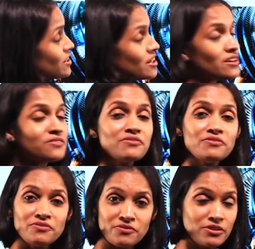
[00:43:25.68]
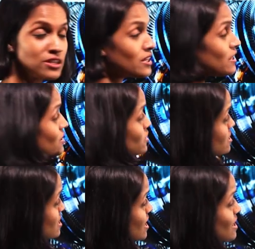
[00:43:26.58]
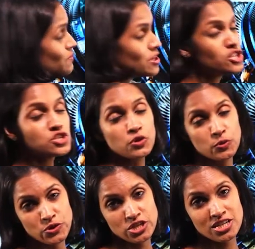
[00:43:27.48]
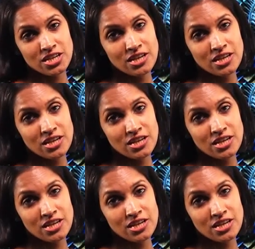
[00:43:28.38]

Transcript: work, steam is used.